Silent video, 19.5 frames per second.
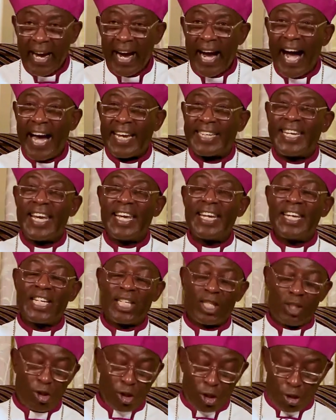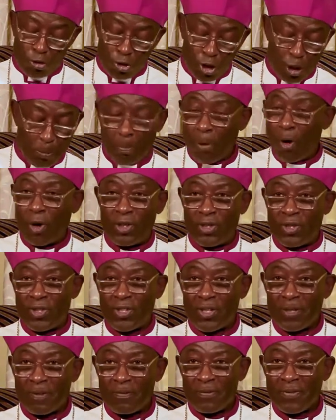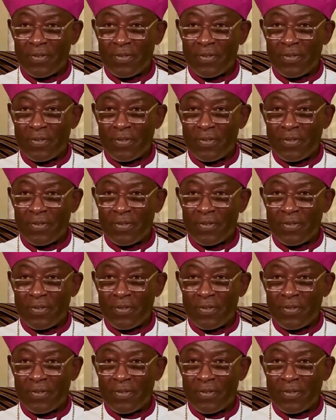attending to sports,